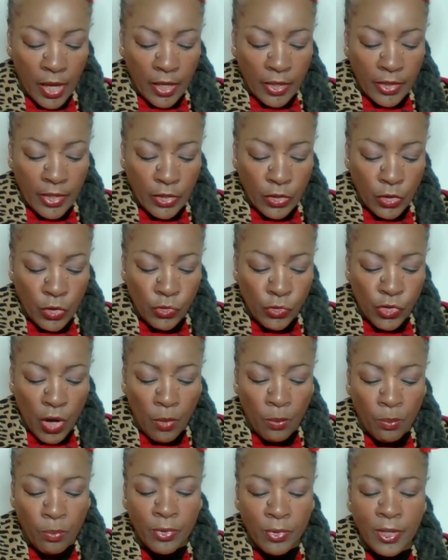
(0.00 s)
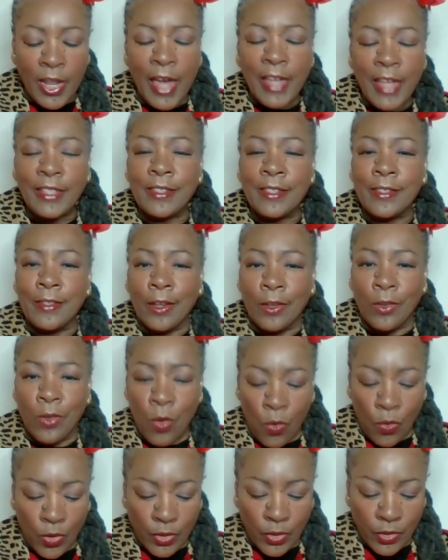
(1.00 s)
then you shall bless the
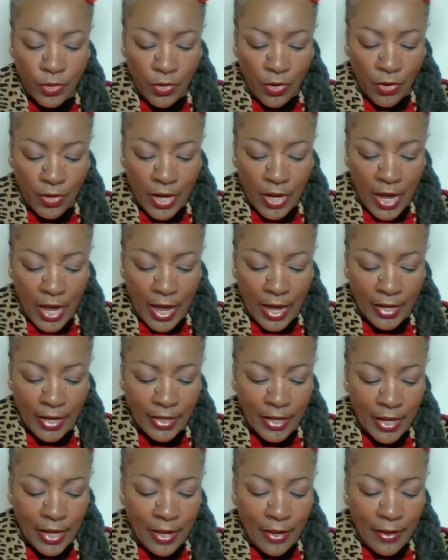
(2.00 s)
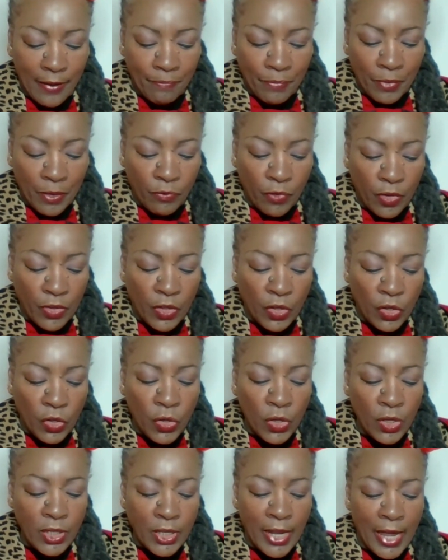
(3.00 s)
Lord your God for the
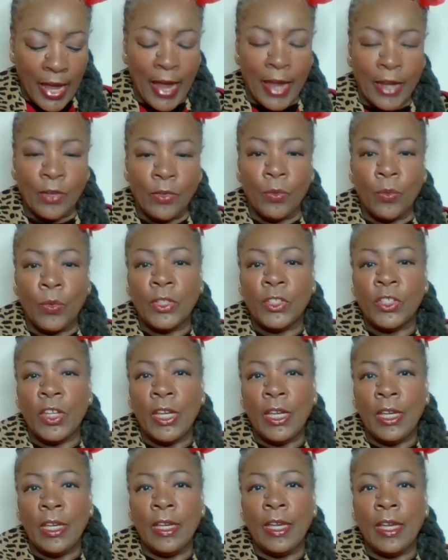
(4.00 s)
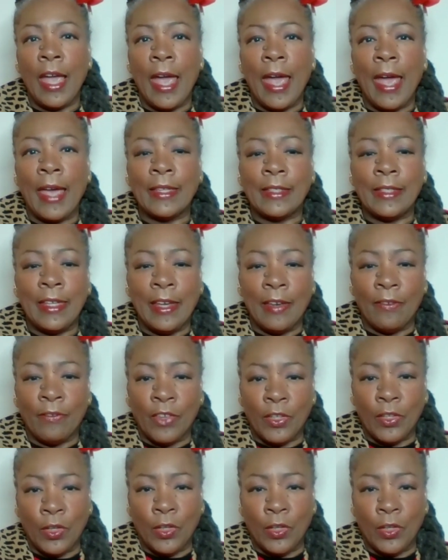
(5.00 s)
good land which he has given